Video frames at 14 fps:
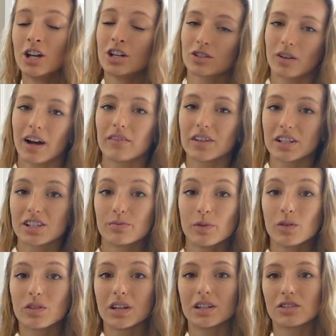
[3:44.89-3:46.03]
So having a
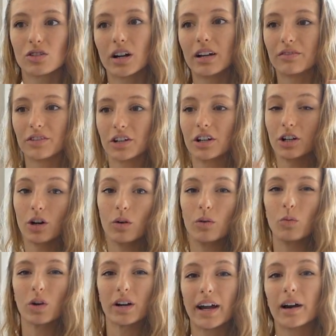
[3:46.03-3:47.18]
smoothie is great if you're gonna go and
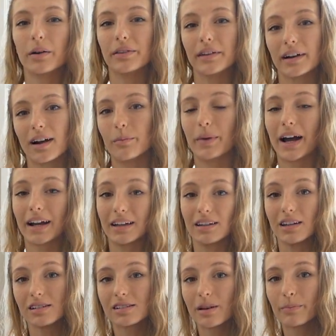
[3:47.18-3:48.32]
work out and then come back and
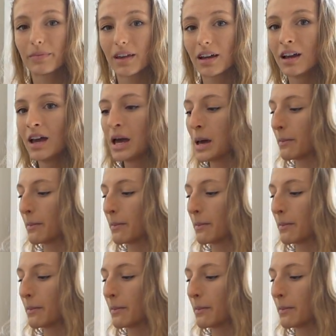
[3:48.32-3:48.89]
eat something.